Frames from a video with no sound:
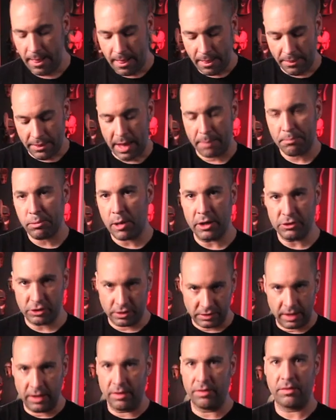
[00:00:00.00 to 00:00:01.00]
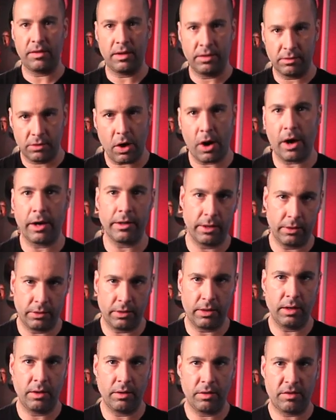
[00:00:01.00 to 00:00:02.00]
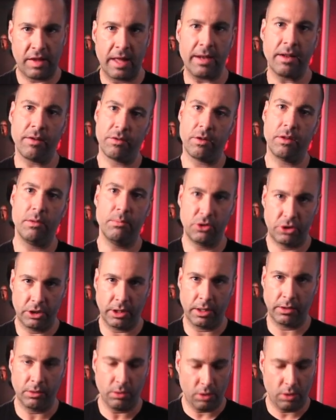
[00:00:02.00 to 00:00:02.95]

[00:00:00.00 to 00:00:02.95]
that project is entirely the settings of the machine.